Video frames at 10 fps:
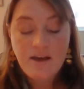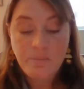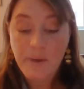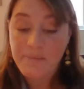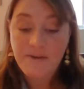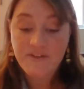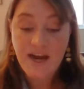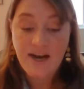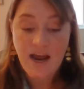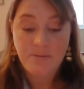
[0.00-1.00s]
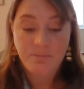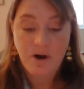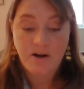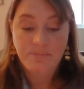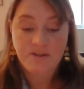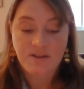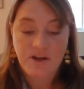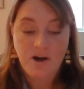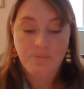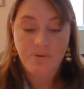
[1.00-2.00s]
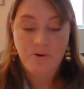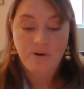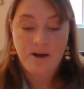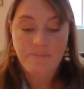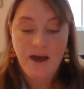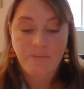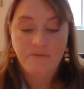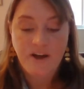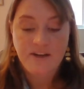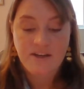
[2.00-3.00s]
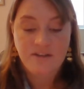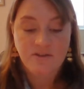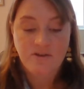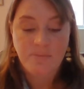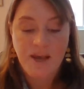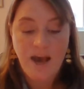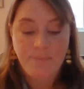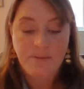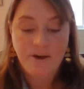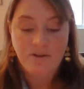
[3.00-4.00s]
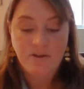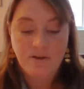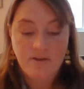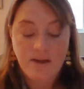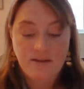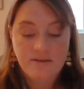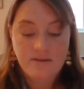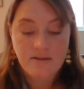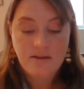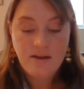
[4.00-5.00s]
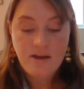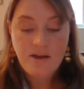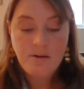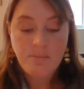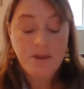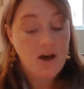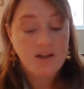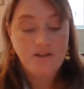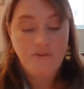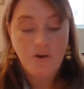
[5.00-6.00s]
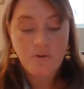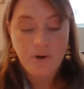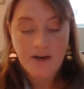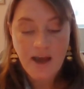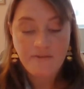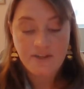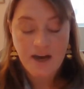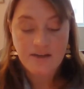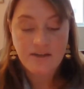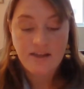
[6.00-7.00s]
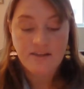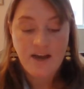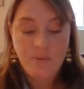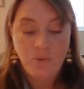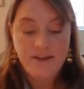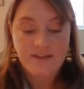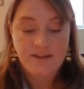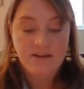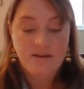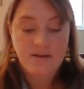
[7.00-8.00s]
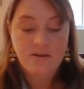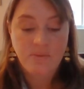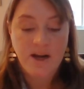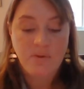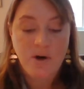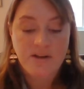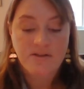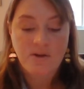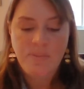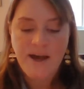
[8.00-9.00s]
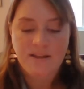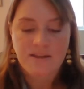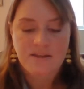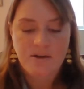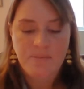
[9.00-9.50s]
Maybe if Dad hadn't brought up the city art program, I would find it easier to be happy about the little things. But thoughts of all the work I have done and the time wasted, what I had wanted so badly until